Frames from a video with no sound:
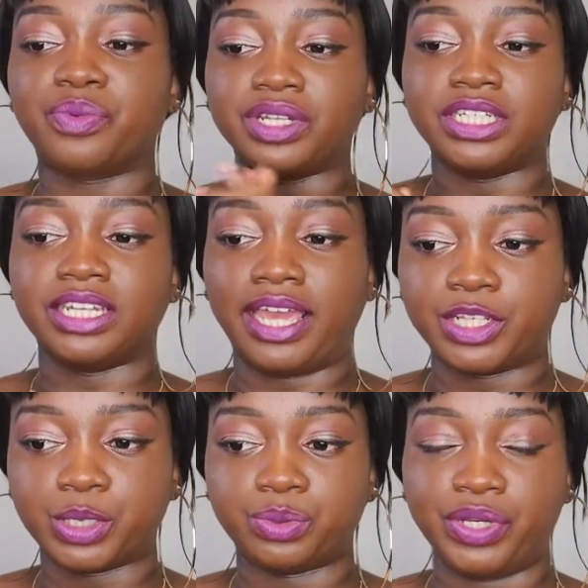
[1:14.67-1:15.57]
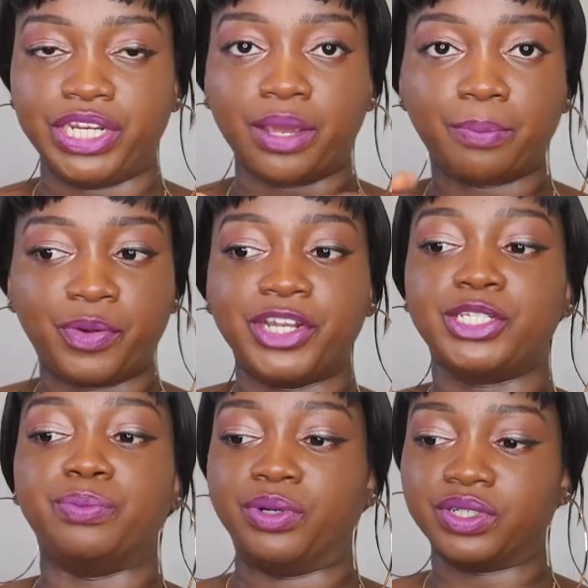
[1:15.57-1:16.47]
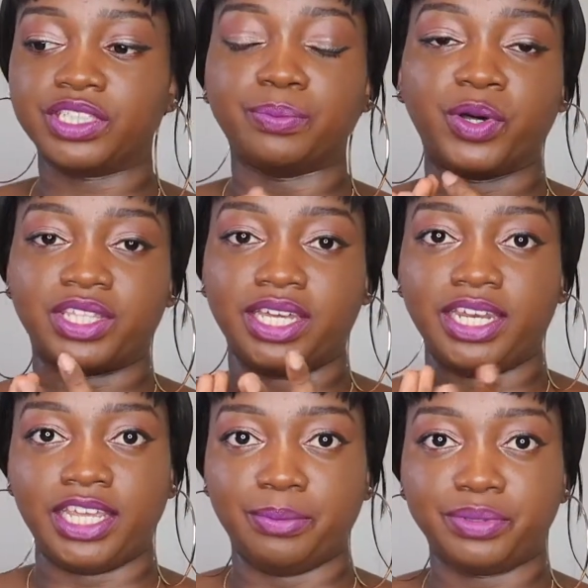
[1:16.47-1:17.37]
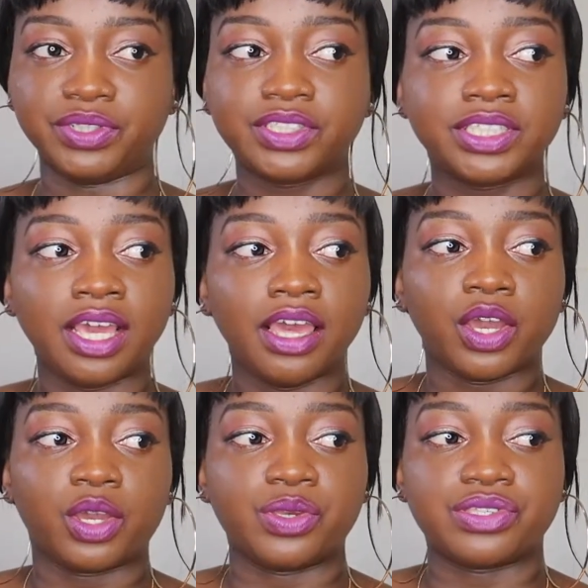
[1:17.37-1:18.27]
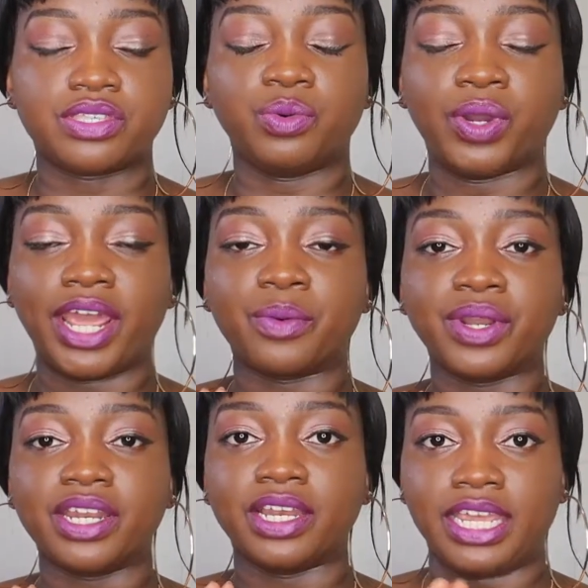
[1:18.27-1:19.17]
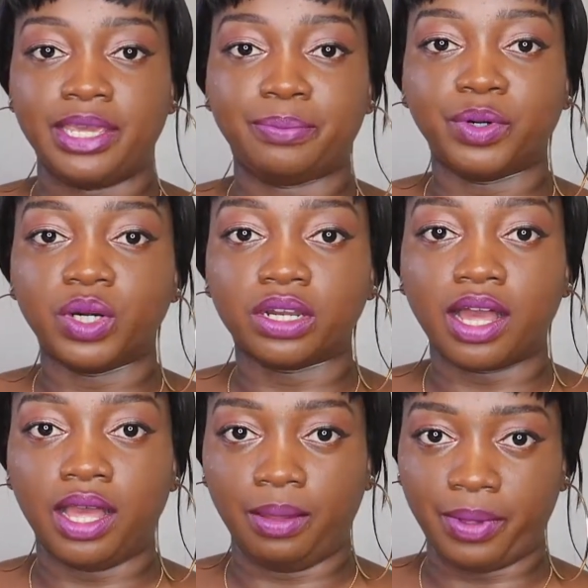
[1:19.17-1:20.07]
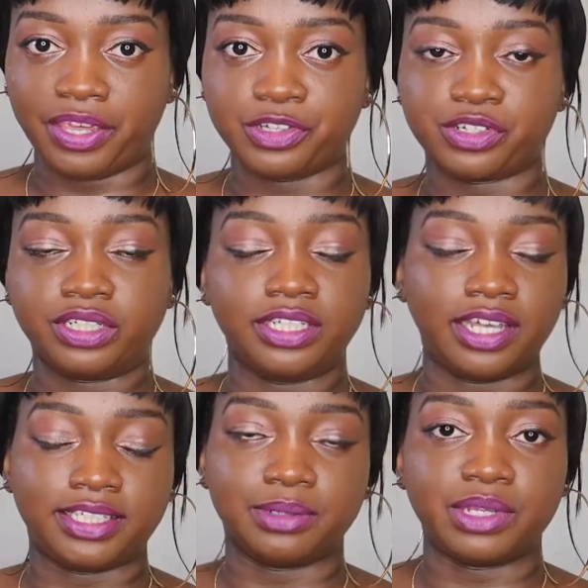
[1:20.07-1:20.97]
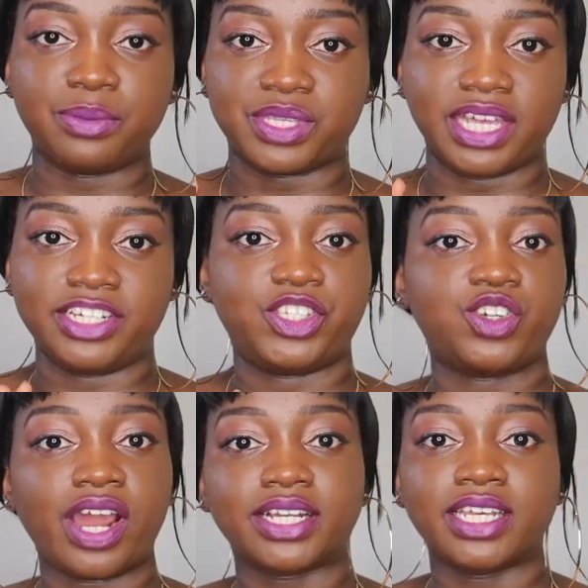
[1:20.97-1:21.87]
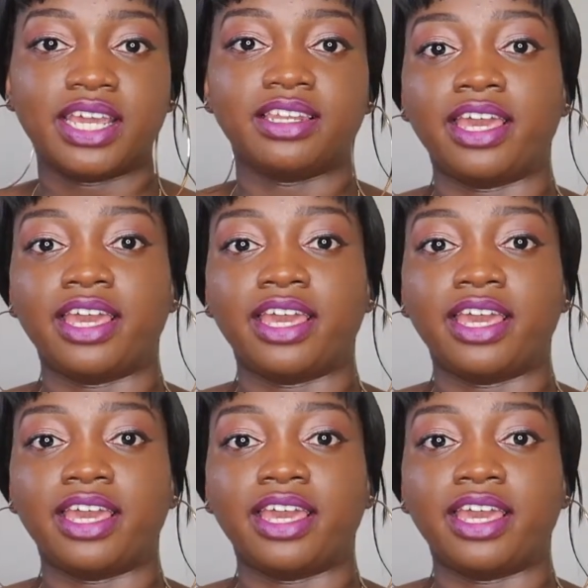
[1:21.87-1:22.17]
really like to read print books more than ebooks, because when I read an ebook, I usually like sometimes get distracted.